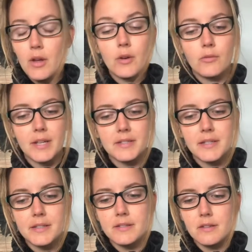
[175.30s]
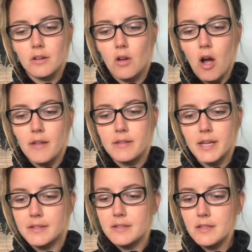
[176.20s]
Restless, Goth
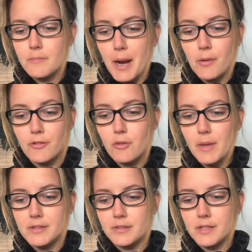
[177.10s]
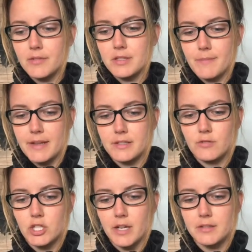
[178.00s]
tensed the powerful muscles of his massive
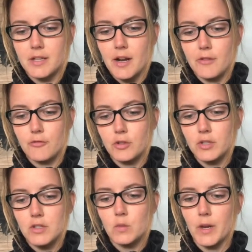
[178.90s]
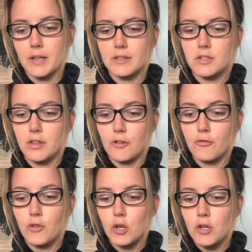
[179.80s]
chest and unfurled his wings to their
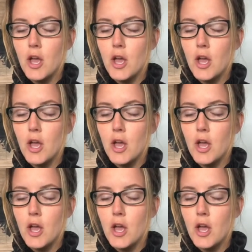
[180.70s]
full